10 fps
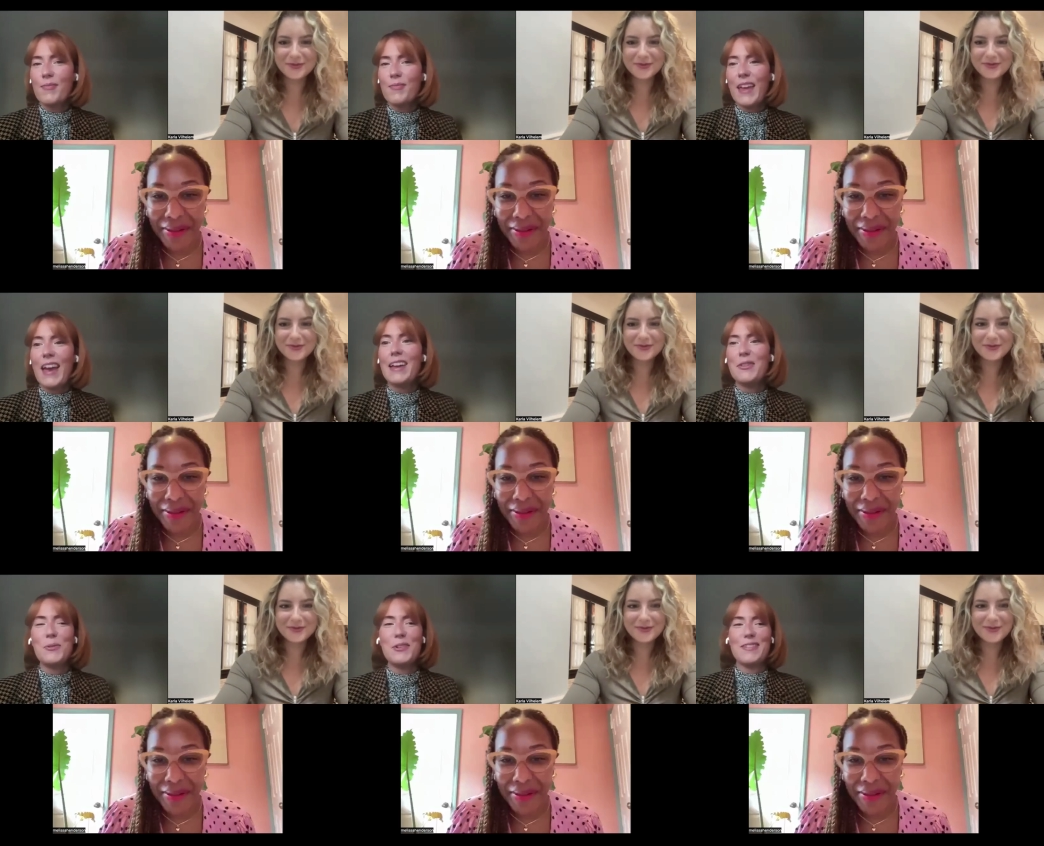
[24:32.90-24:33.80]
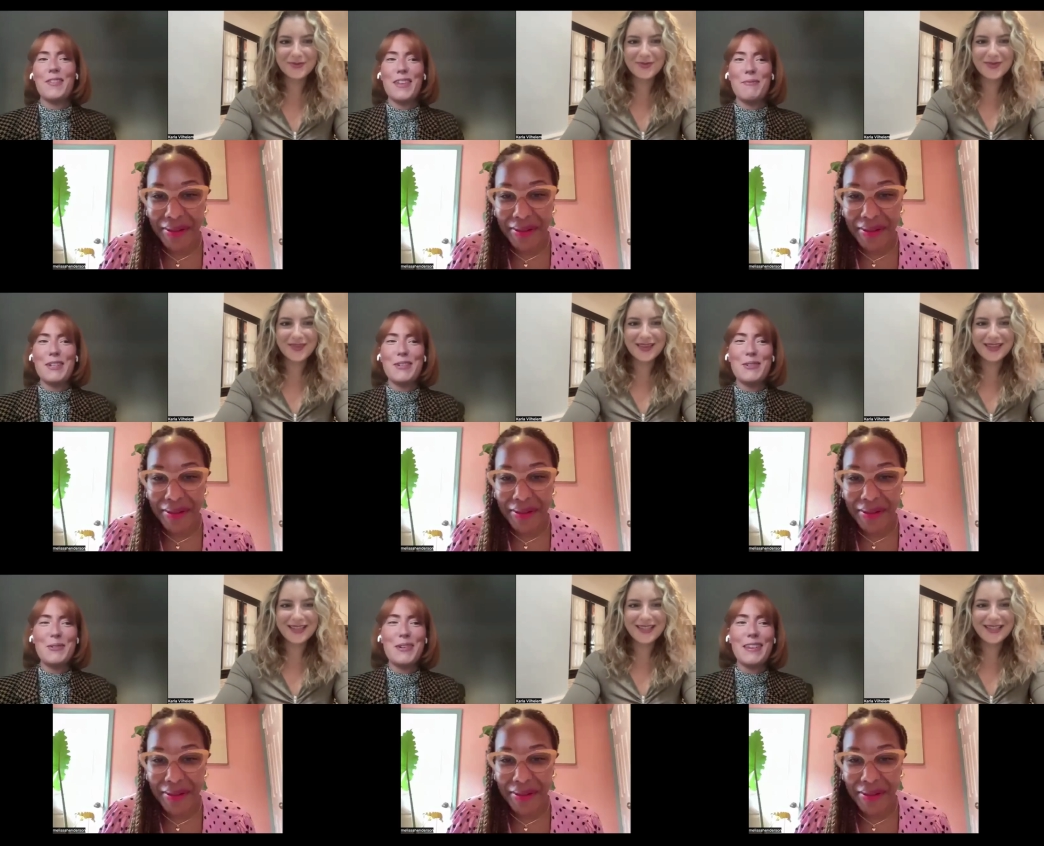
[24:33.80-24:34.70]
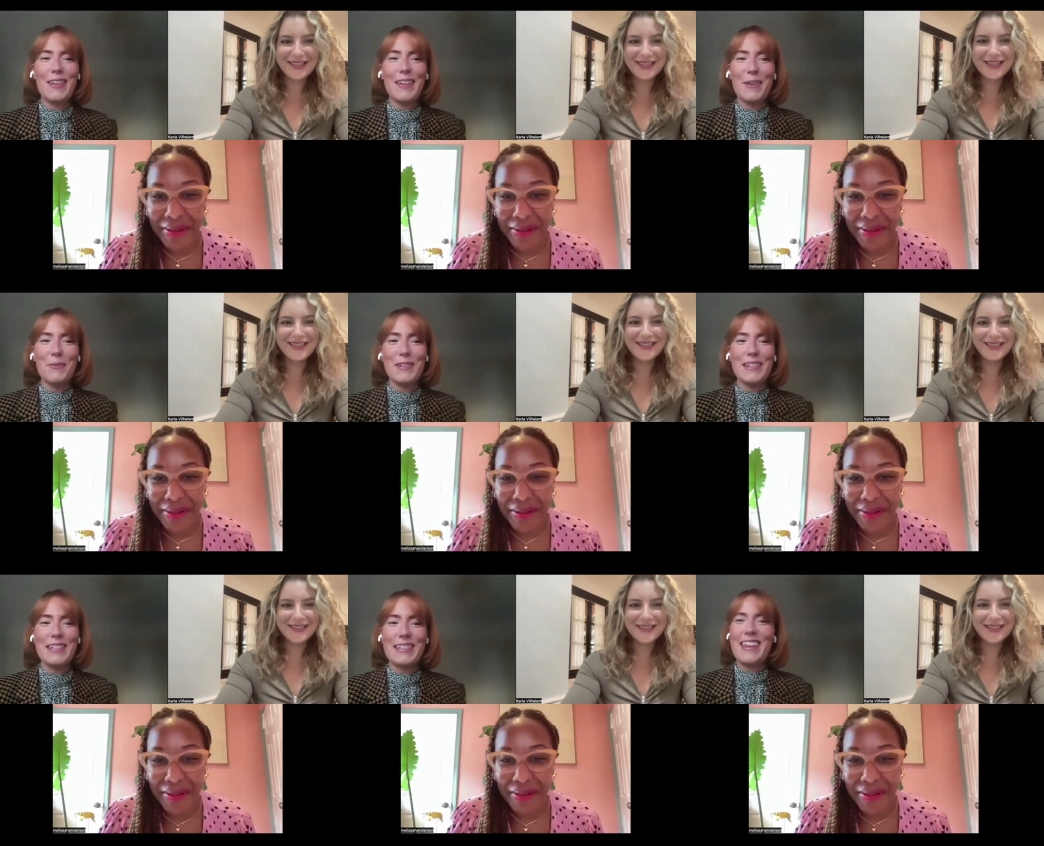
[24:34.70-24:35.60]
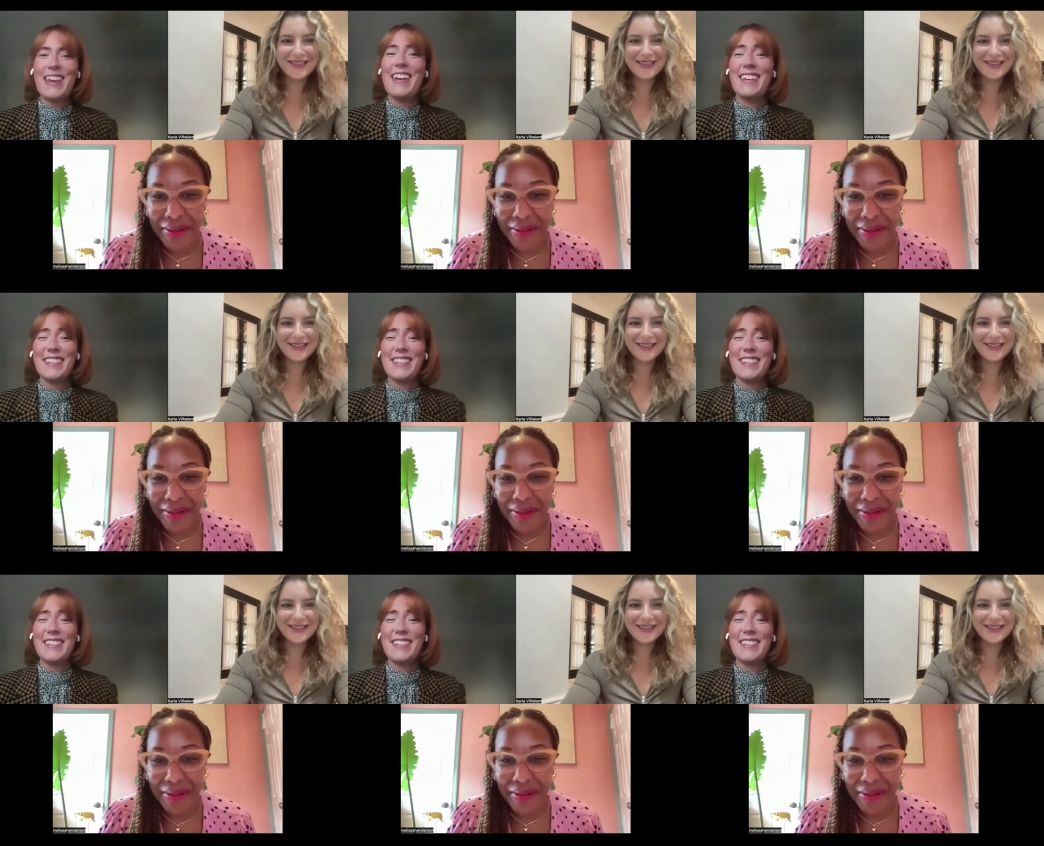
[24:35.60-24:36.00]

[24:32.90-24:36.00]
Speaker 1: I had thought of something when she was talking there that I wanted to say